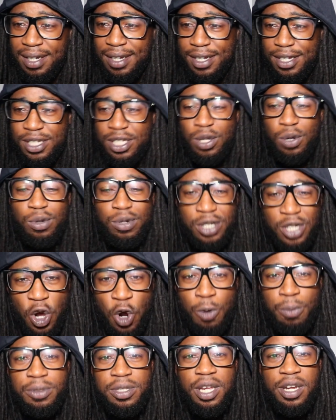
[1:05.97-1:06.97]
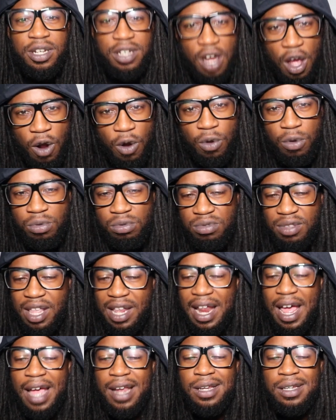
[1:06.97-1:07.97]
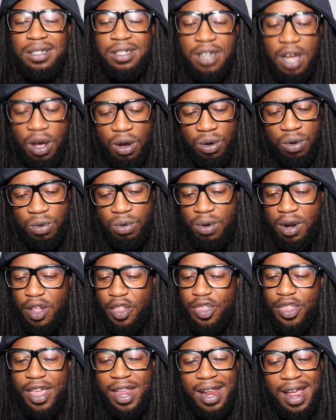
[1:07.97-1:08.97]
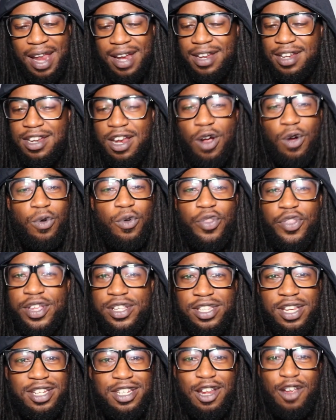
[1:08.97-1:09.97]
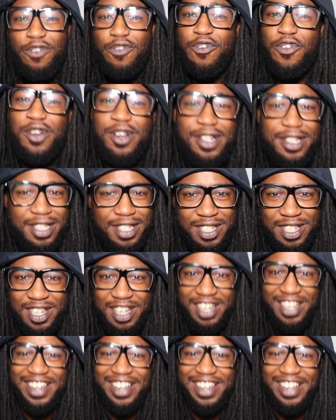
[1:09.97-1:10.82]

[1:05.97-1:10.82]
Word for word: So dope to know that I know that I know there's a difference.